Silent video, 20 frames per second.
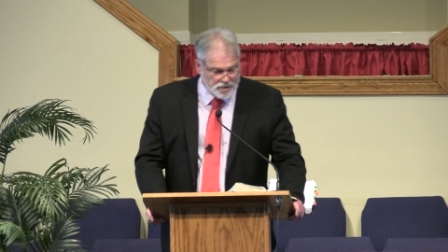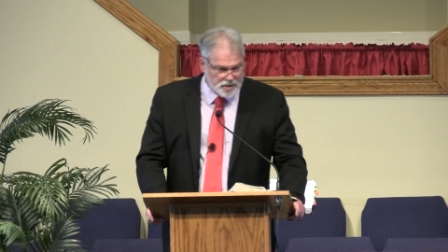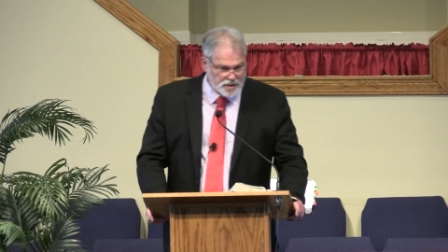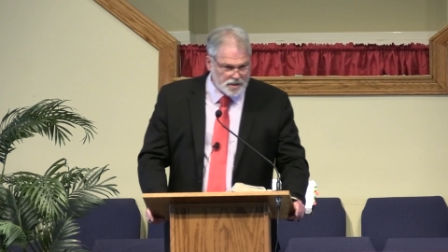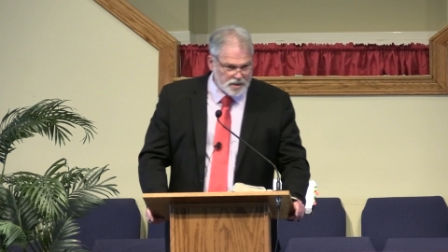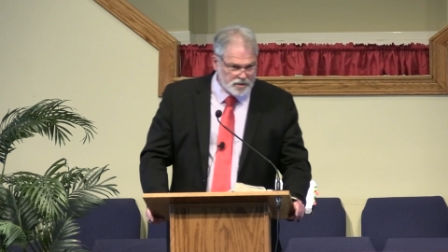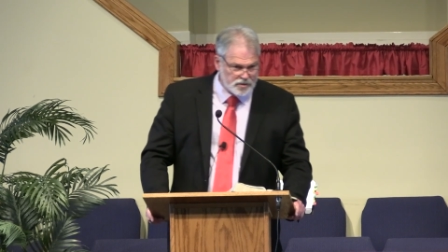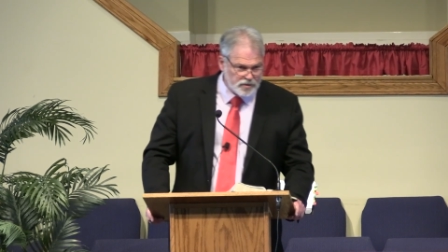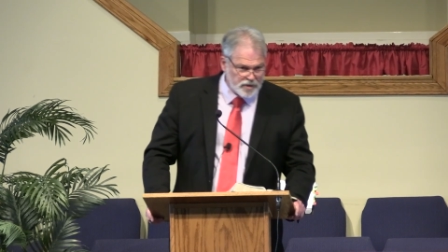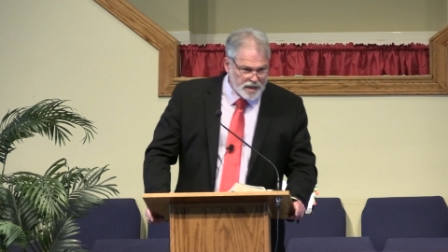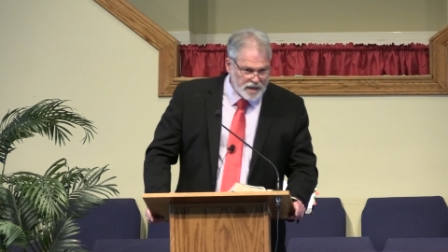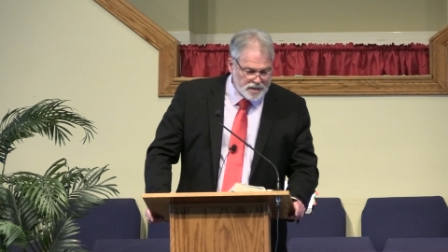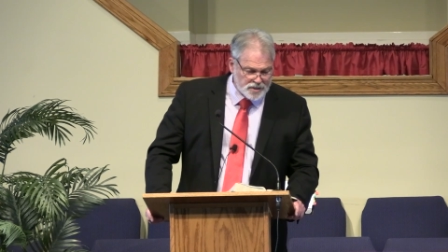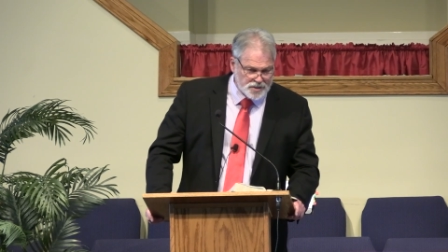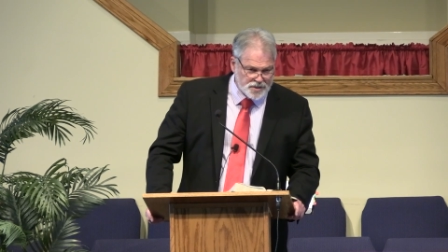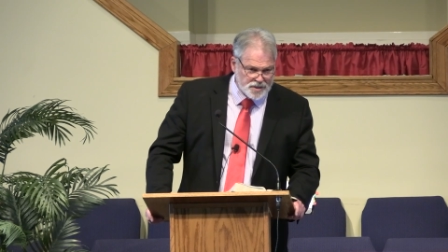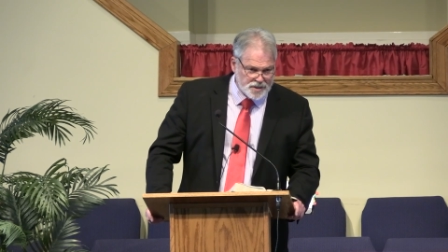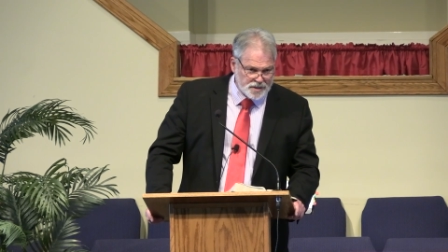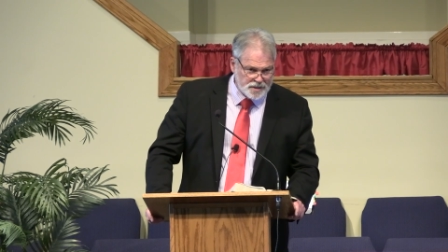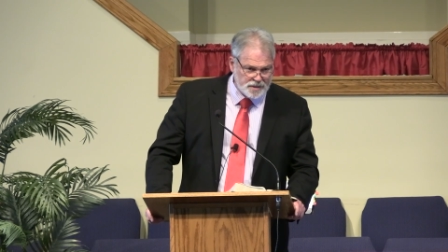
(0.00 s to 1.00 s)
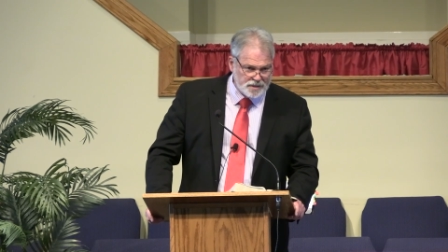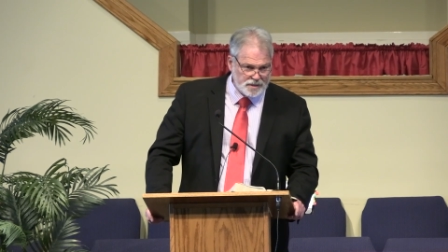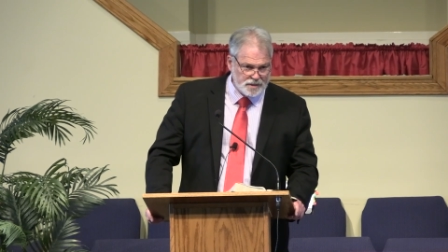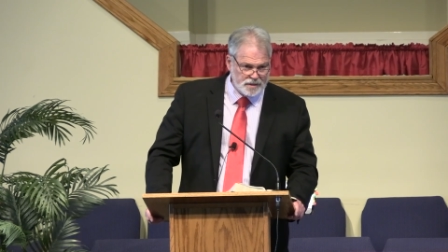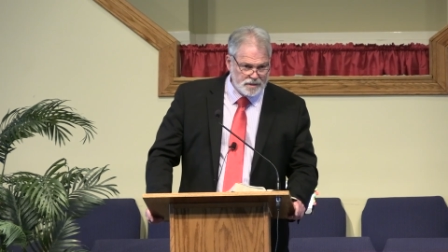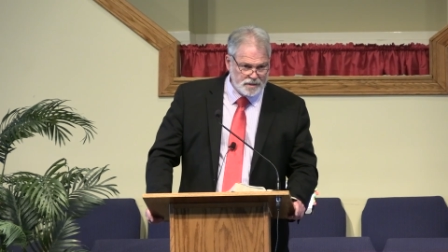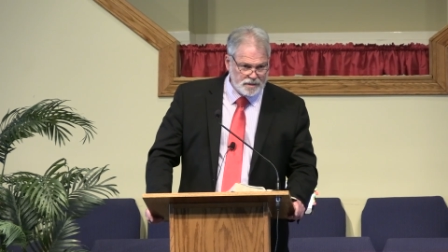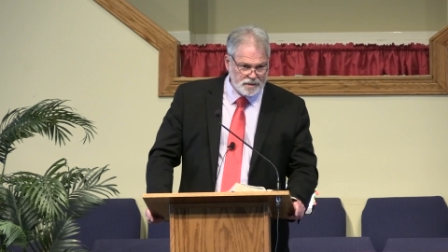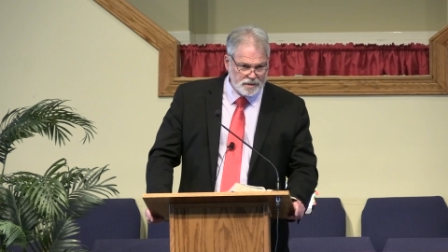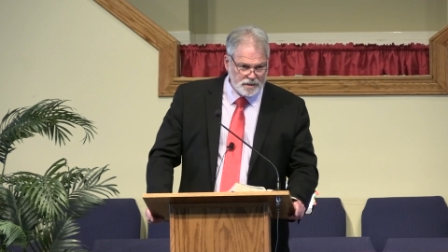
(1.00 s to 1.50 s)
and addressed.
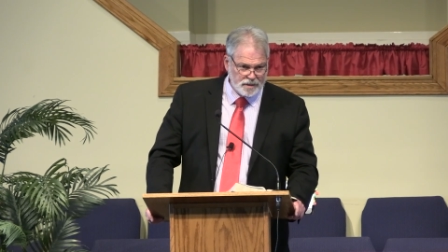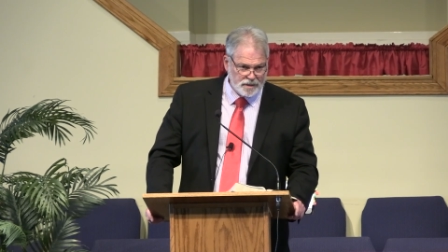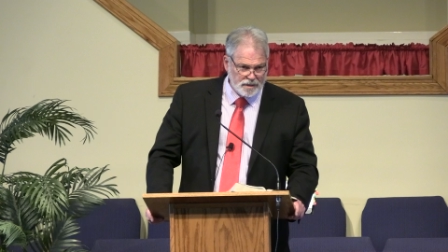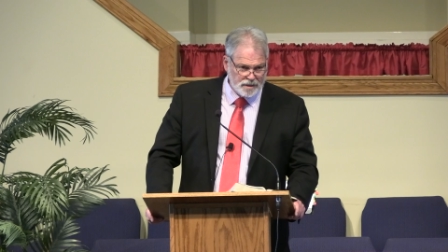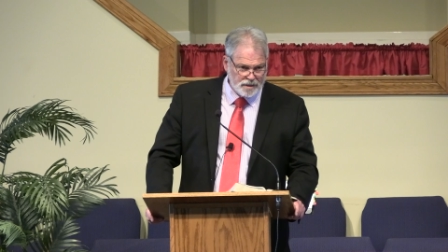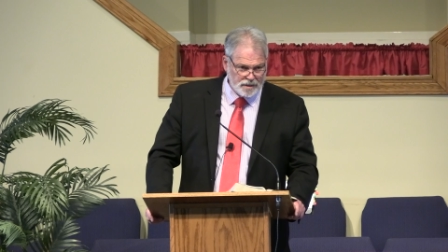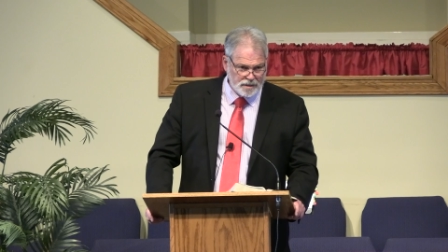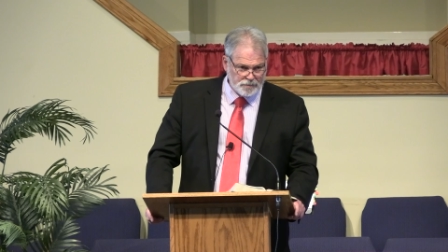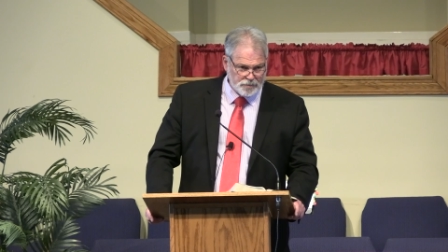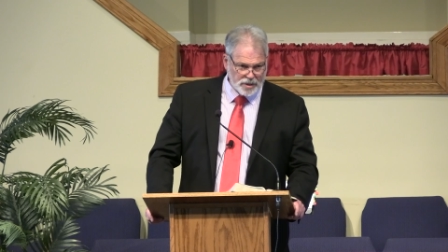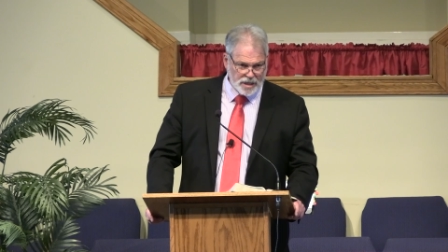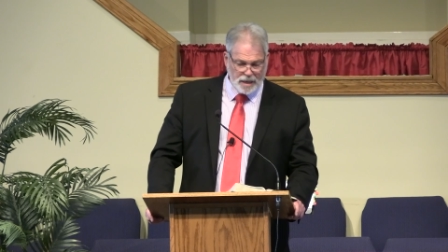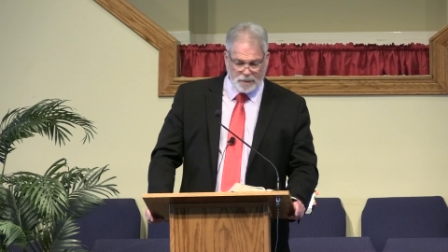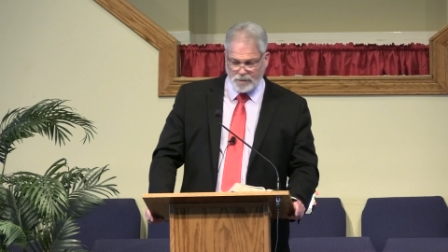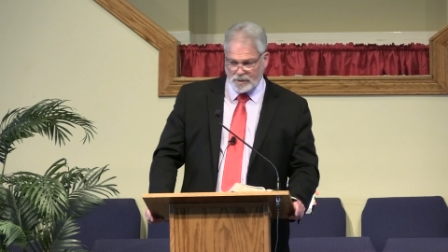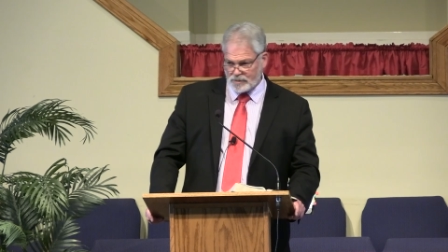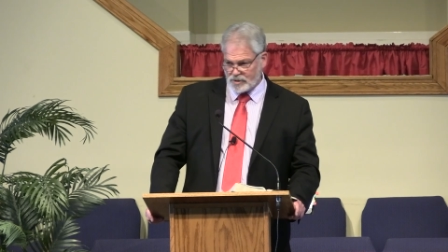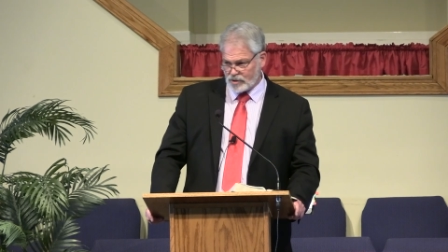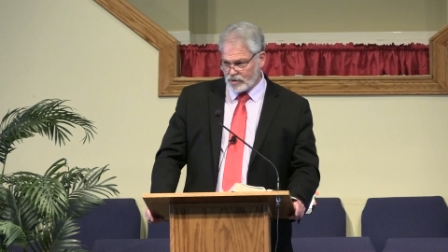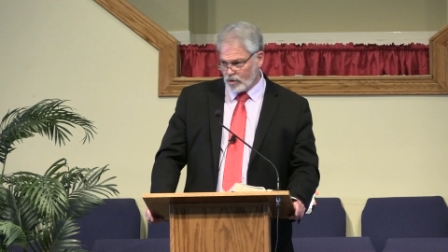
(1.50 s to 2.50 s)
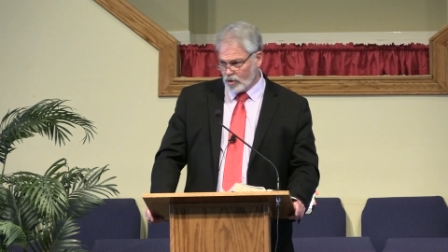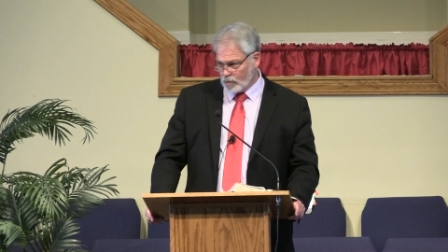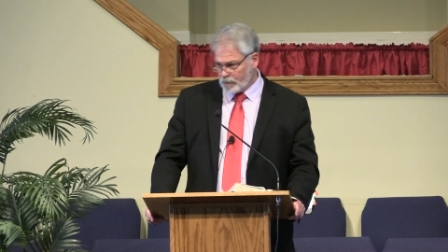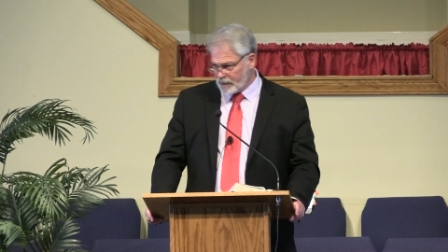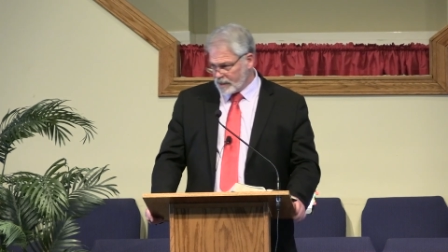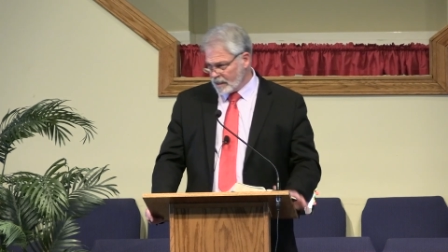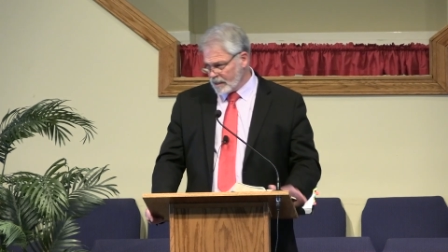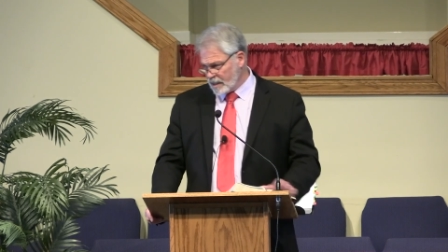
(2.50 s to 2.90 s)
Problems are openly